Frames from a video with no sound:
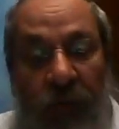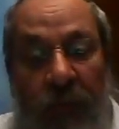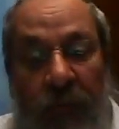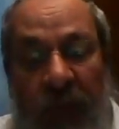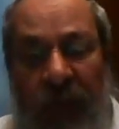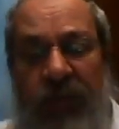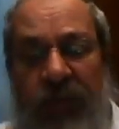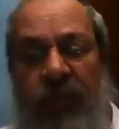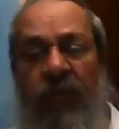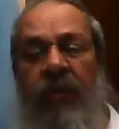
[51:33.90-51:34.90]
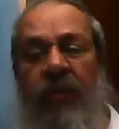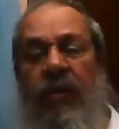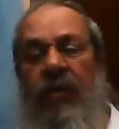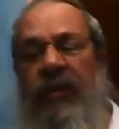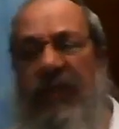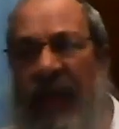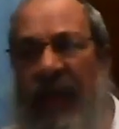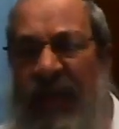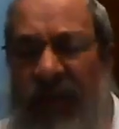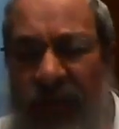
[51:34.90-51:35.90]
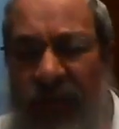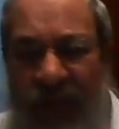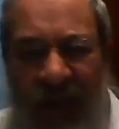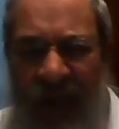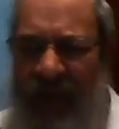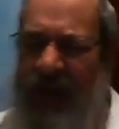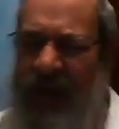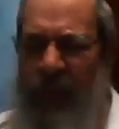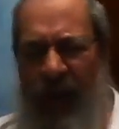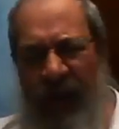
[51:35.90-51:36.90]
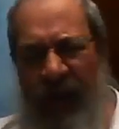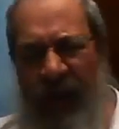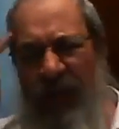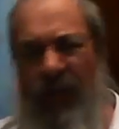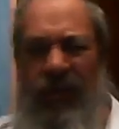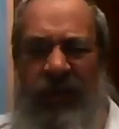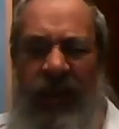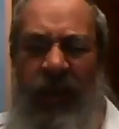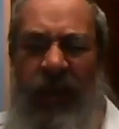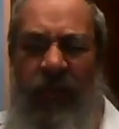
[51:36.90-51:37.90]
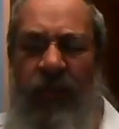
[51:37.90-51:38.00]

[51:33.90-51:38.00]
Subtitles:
minister says to the Alter Rebbe, I don't understand.